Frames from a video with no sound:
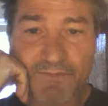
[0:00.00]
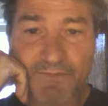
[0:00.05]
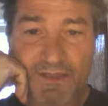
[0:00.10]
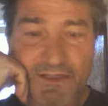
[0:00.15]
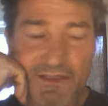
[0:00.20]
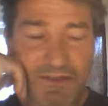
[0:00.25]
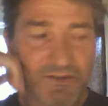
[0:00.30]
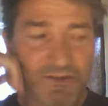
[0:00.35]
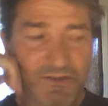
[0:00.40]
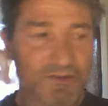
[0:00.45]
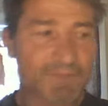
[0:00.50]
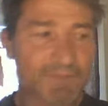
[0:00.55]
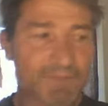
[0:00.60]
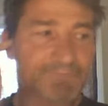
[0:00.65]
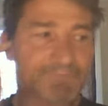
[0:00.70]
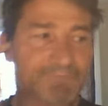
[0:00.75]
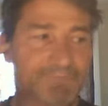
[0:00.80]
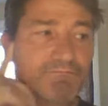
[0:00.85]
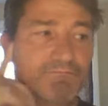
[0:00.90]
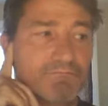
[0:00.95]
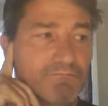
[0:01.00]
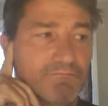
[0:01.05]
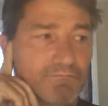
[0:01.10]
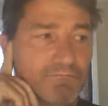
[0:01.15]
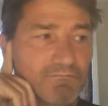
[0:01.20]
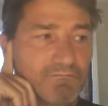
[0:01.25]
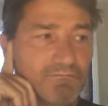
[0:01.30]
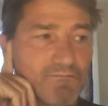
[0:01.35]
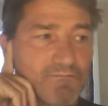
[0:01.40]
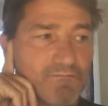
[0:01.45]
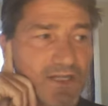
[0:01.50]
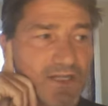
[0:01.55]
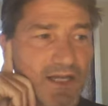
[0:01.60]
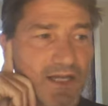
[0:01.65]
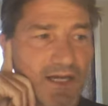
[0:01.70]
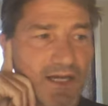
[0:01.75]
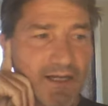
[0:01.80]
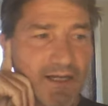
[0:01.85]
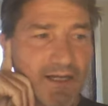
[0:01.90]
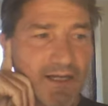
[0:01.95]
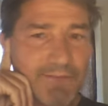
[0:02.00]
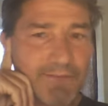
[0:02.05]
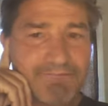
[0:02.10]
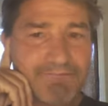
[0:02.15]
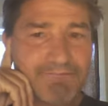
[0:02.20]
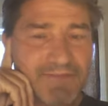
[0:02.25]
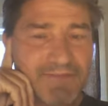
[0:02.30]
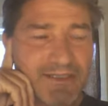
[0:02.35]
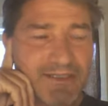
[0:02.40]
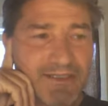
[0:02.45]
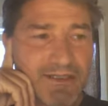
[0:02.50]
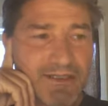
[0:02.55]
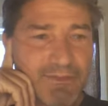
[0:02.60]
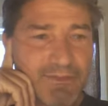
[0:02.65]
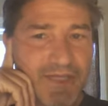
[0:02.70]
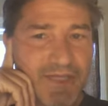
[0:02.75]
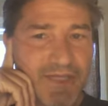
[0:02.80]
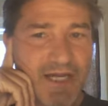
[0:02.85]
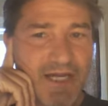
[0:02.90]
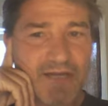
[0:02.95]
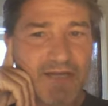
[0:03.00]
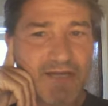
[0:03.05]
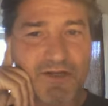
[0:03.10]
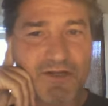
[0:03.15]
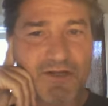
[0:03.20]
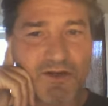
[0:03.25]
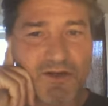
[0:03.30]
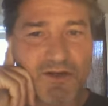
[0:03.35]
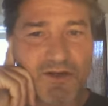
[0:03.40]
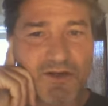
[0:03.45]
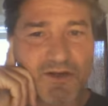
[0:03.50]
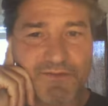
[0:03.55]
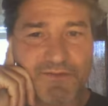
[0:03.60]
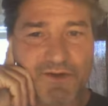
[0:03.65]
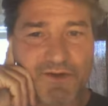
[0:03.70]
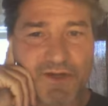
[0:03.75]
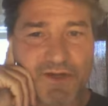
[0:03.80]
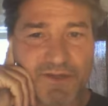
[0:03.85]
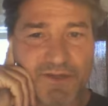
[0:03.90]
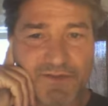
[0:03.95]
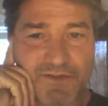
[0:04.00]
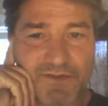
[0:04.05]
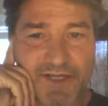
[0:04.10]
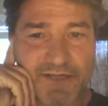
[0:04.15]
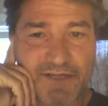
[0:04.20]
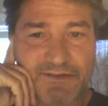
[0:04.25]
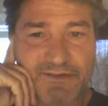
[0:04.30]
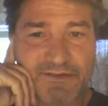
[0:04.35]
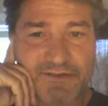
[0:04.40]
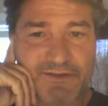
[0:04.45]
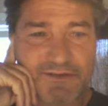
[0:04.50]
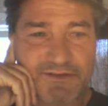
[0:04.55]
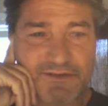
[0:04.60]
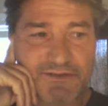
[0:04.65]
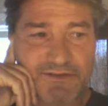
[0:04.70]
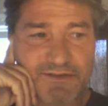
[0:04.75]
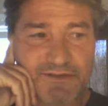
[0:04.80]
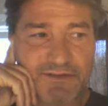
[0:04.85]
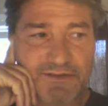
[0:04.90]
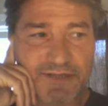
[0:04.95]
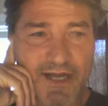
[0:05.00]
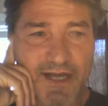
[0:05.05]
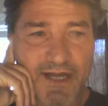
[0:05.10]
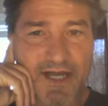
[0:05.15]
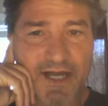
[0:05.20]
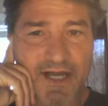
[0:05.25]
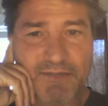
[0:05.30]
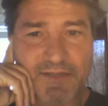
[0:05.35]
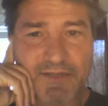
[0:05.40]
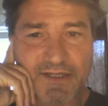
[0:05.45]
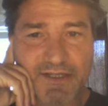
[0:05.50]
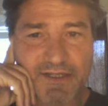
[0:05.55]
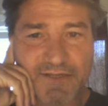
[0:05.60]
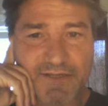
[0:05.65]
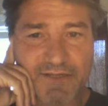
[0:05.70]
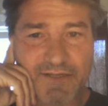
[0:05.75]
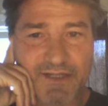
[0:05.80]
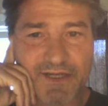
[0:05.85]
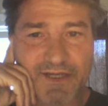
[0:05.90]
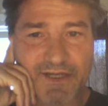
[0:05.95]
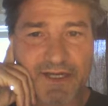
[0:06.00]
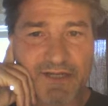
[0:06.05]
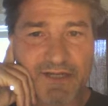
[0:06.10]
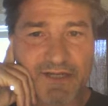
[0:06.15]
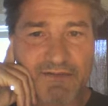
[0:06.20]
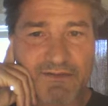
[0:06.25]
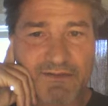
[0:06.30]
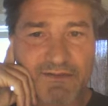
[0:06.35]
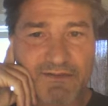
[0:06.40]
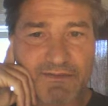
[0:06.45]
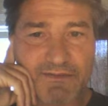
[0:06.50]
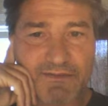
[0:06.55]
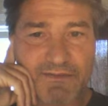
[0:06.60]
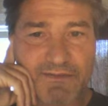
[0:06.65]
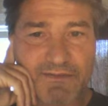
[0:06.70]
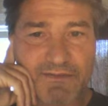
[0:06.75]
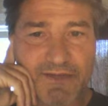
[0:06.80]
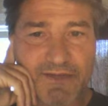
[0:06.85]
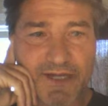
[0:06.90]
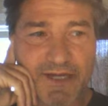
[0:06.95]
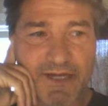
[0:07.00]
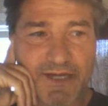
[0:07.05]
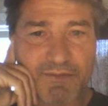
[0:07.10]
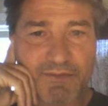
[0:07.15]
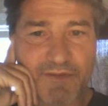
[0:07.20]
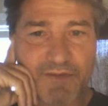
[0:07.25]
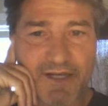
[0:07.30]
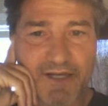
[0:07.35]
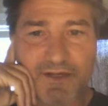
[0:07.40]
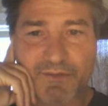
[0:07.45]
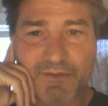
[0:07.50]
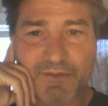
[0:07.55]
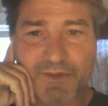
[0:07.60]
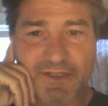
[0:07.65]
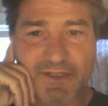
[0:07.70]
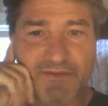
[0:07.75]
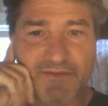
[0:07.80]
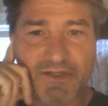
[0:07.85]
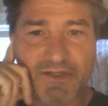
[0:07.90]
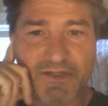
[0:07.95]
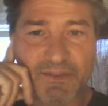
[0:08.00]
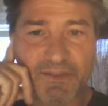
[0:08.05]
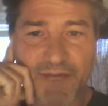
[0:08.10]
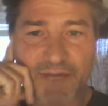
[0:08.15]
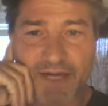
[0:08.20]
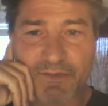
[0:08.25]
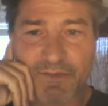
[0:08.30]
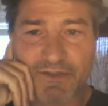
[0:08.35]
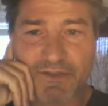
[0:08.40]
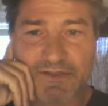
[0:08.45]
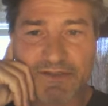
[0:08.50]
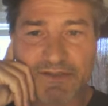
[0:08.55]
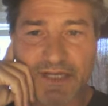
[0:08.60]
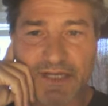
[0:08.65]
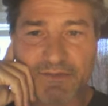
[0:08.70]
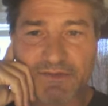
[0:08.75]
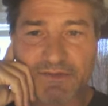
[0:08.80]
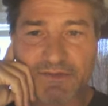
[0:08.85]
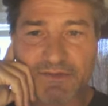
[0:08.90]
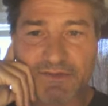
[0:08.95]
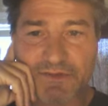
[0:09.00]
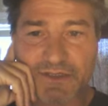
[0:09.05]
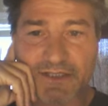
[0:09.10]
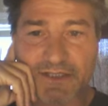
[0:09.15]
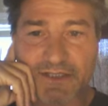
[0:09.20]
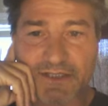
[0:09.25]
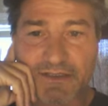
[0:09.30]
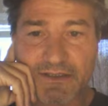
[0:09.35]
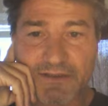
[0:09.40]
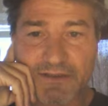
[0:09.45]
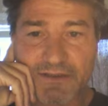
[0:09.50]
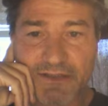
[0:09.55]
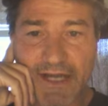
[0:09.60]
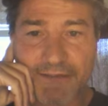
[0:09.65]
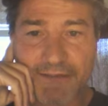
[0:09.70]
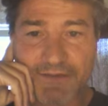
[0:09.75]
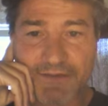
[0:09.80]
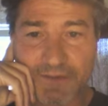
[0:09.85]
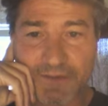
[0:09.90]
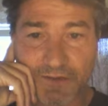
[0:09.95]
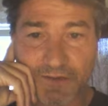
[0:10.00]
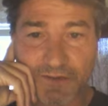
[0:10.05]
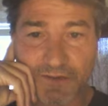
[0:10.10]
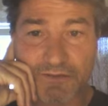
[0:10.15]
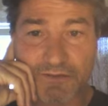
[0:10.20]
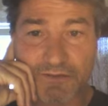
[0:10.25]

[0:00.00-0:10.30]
So, um, beyond all, all of all of this, I believe in a God and I, I don't believe that the Bible is absolutely absolute,